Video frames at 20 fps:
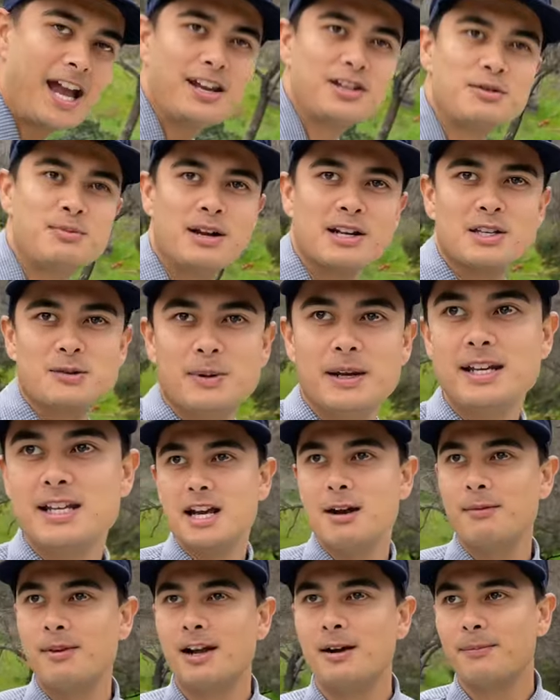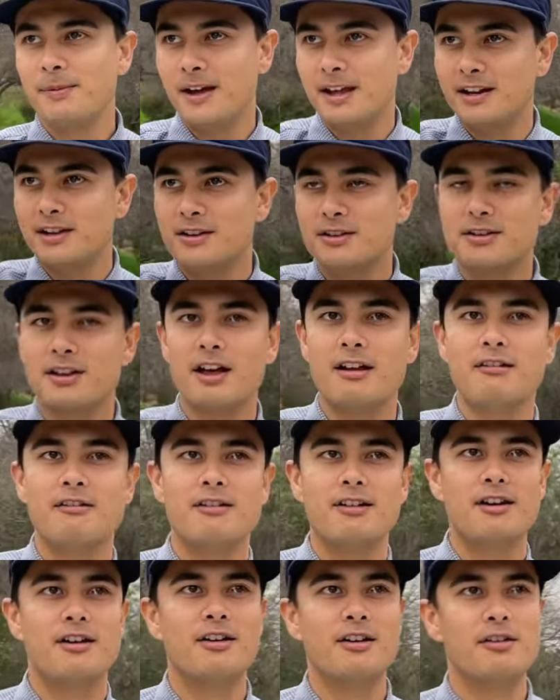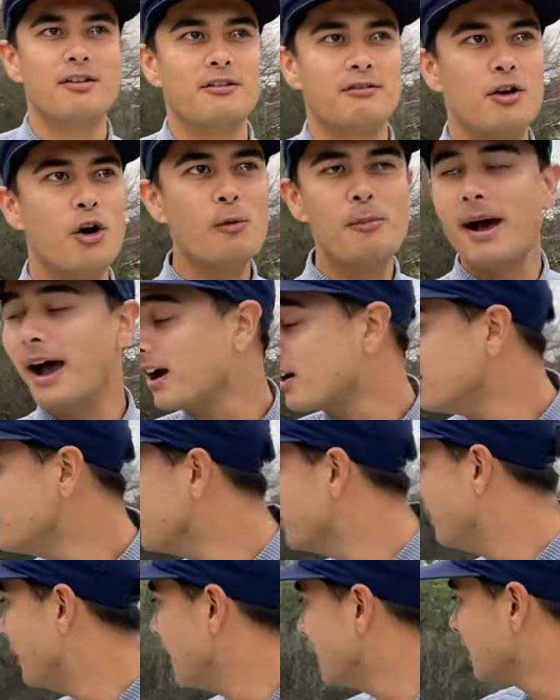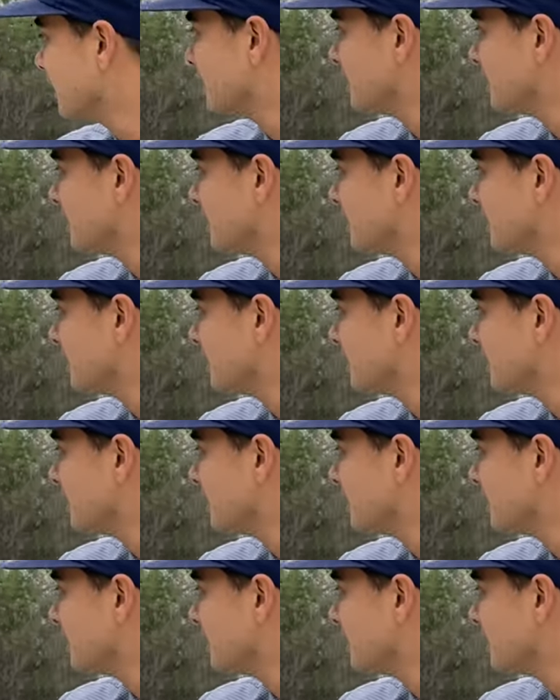had too much speed coming up. I had to do a rollback on the bank.